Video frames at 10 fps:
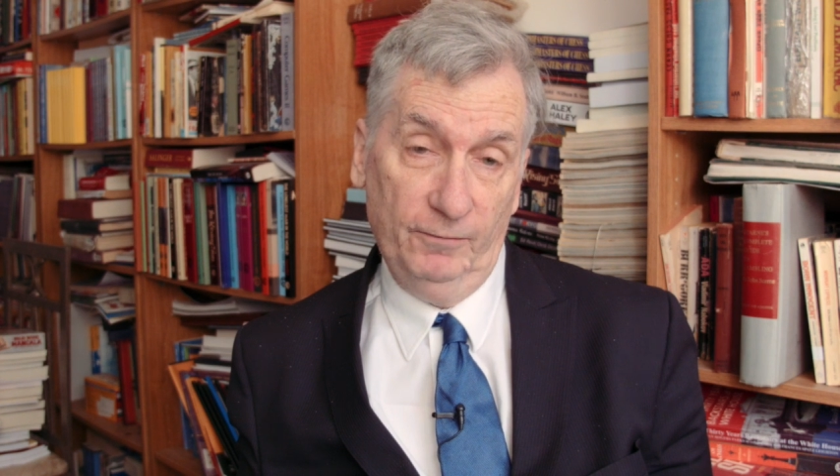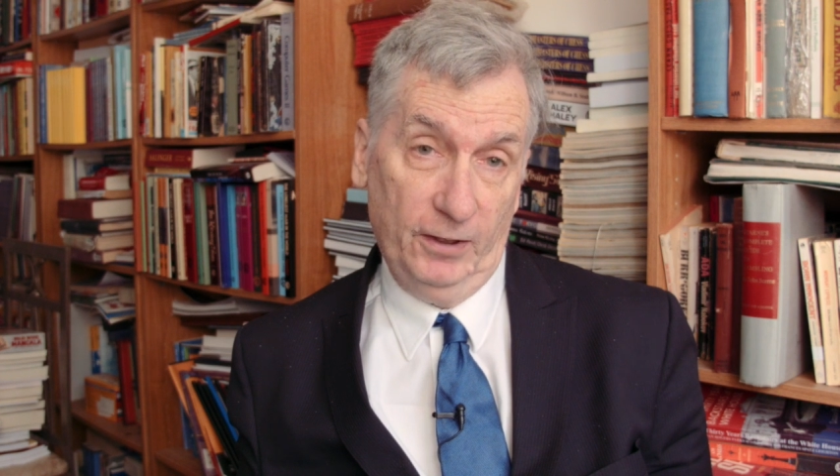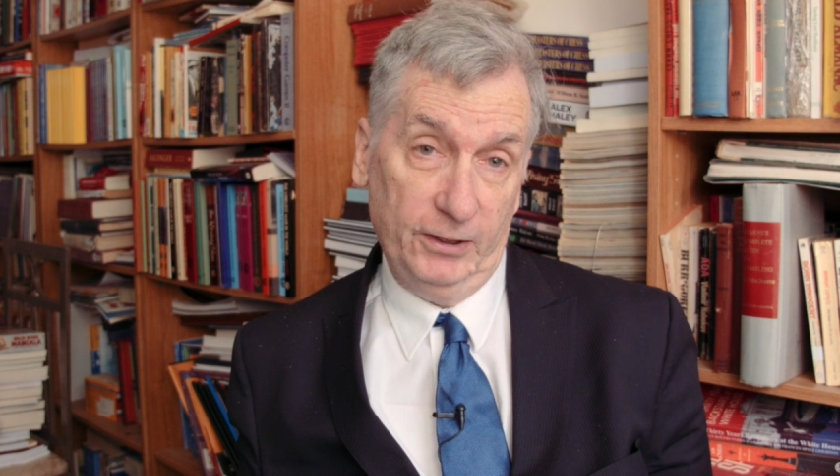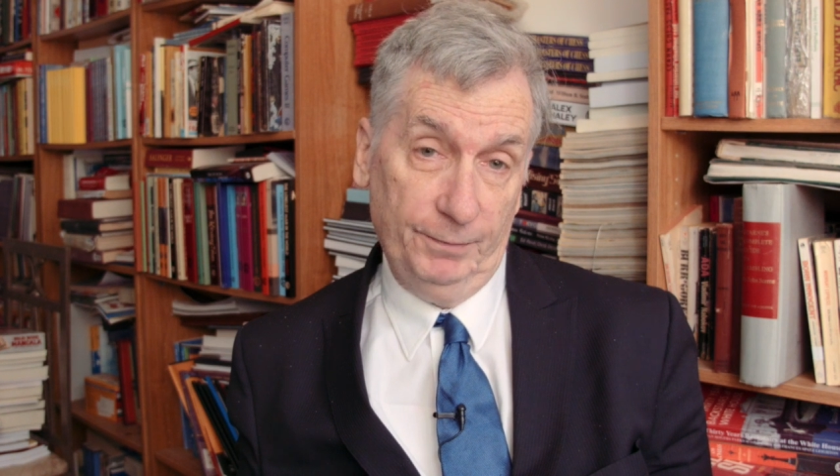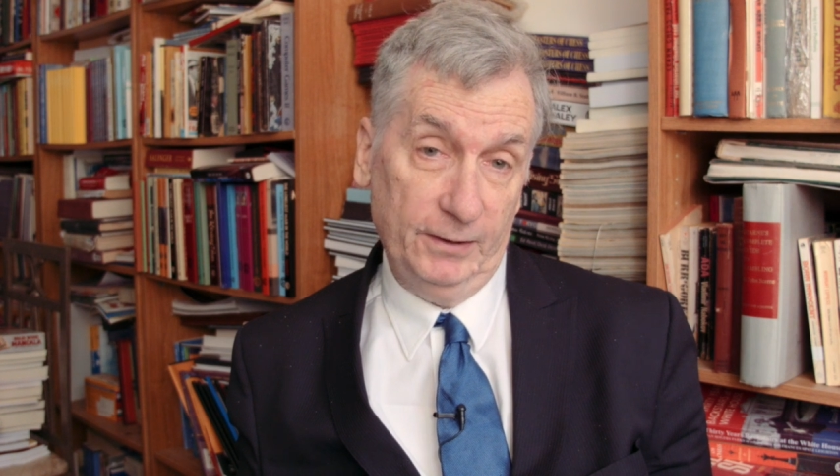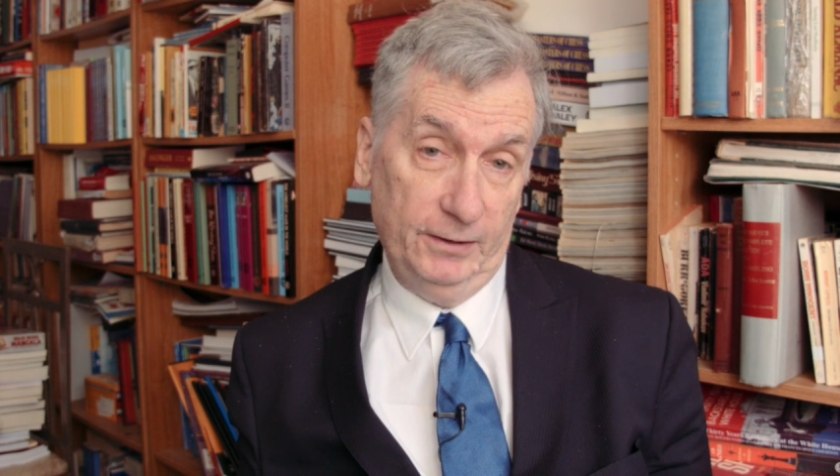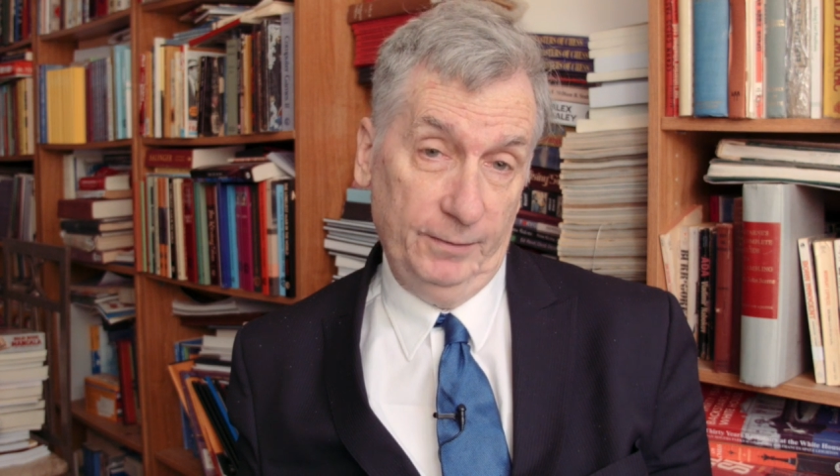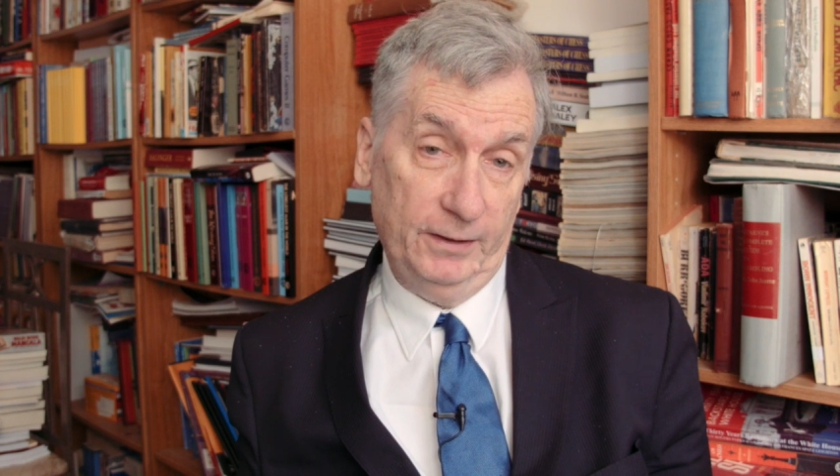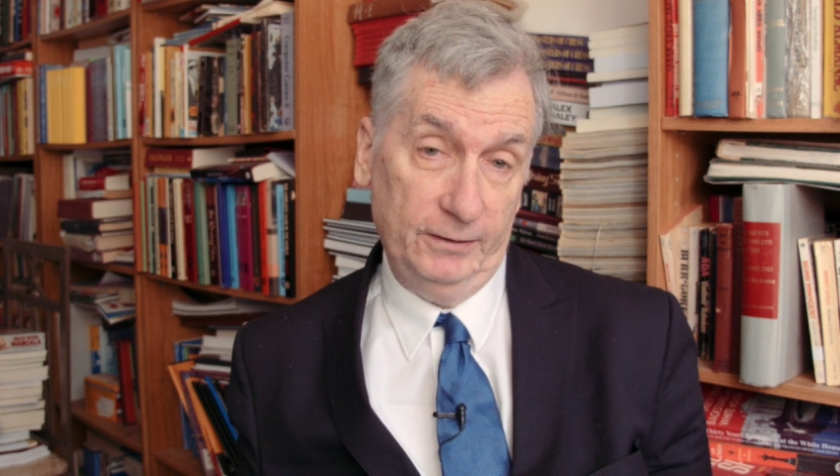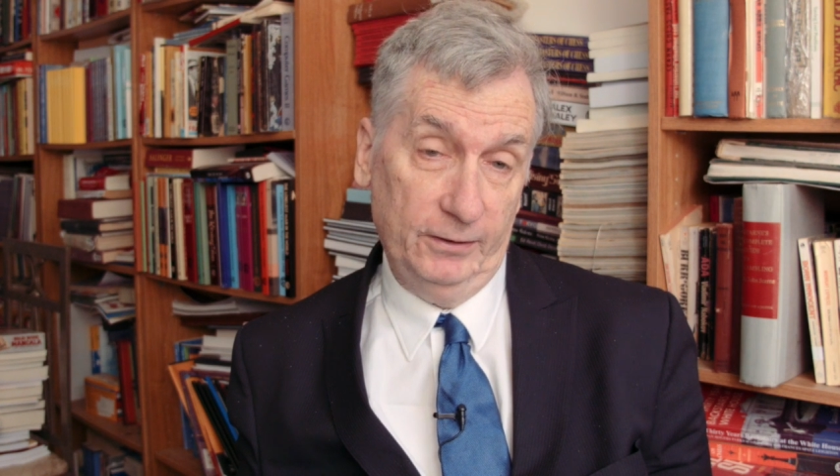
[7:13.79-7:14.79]
very expensive
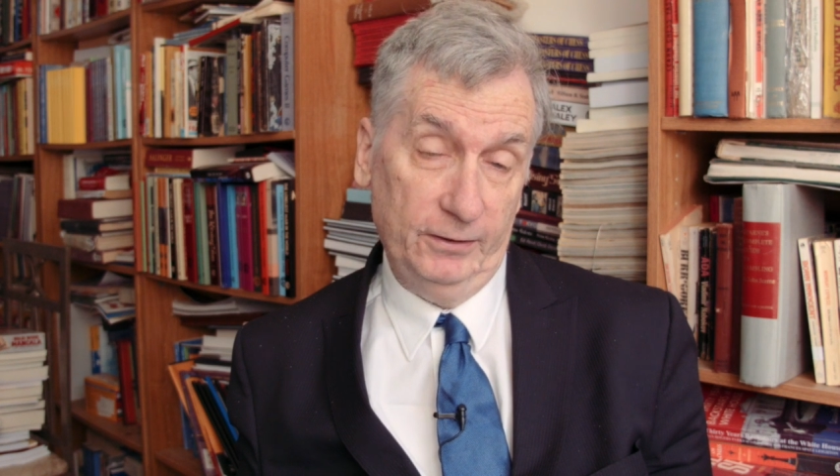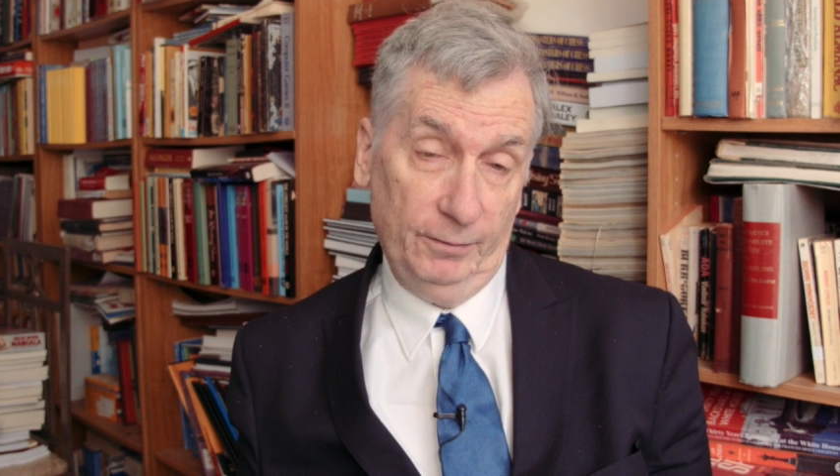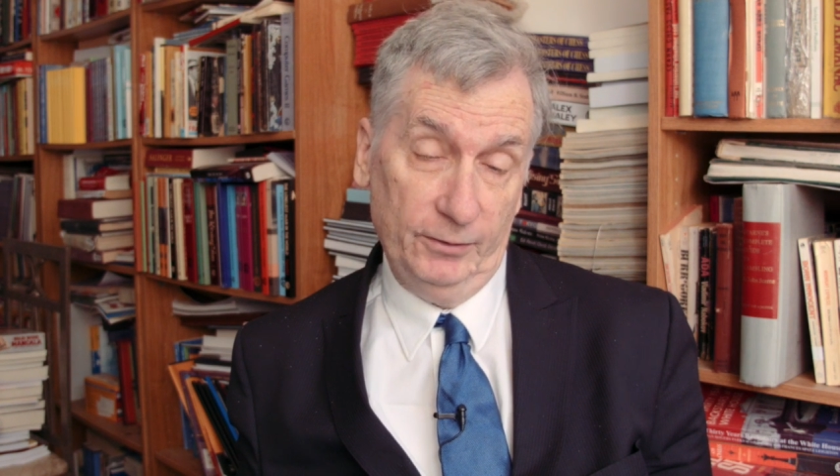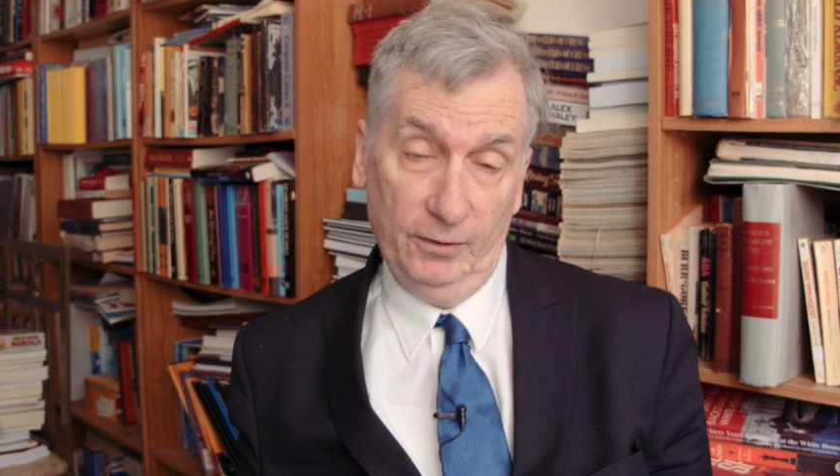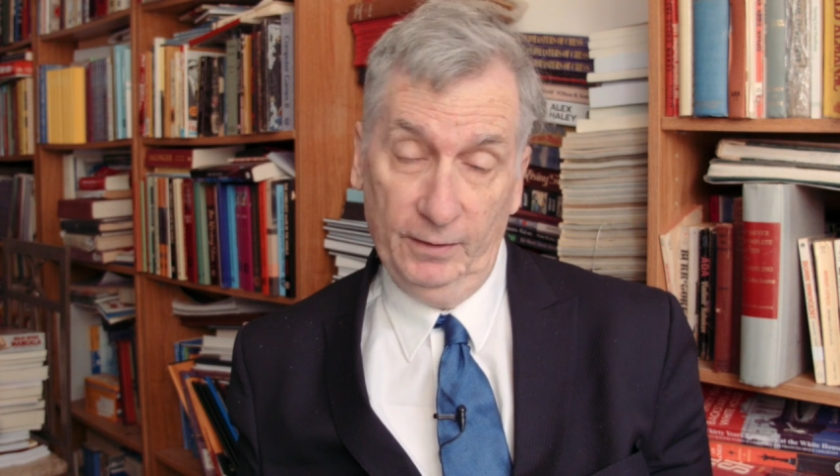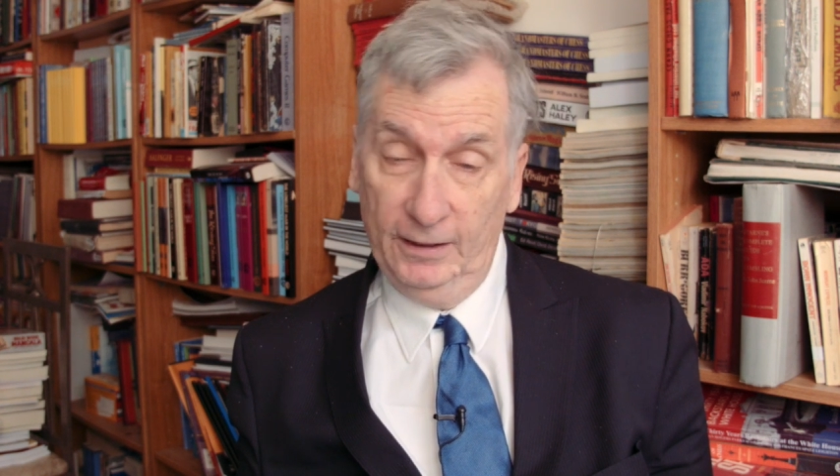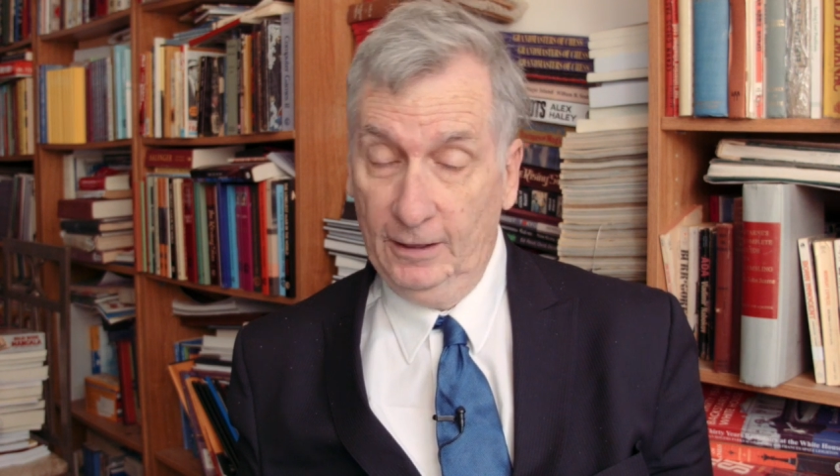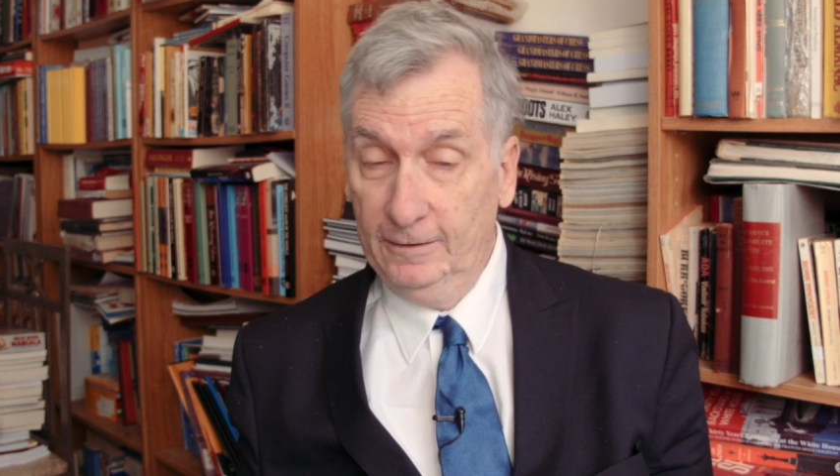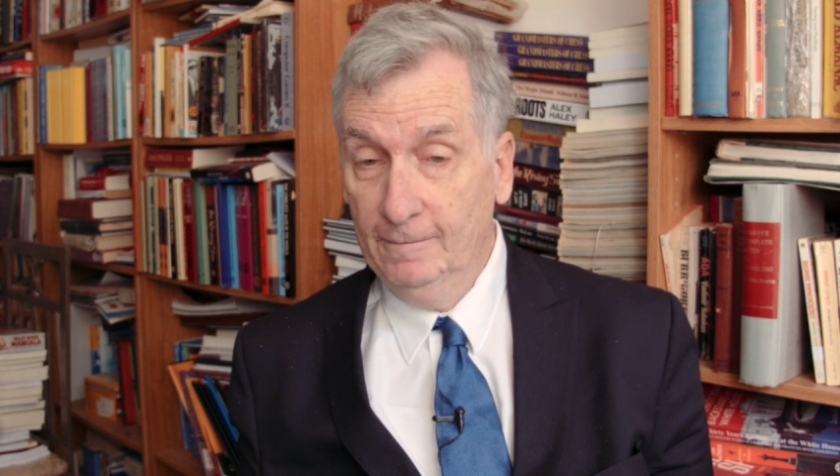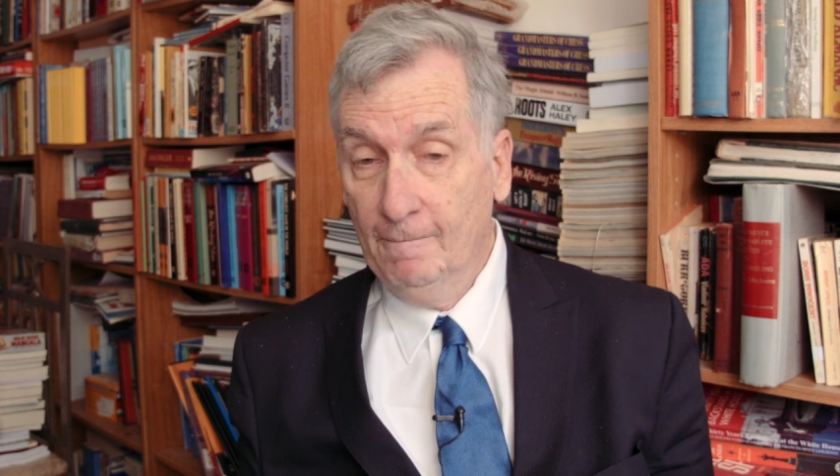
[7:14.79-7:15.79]
because you double so many
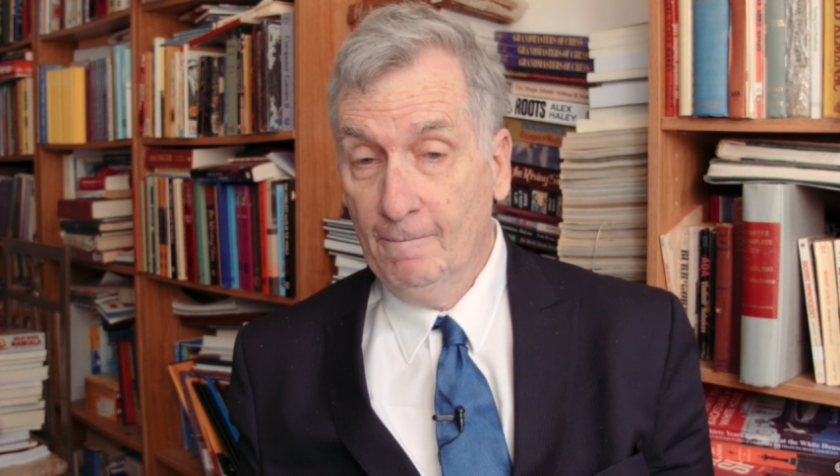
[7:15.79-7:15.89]
times.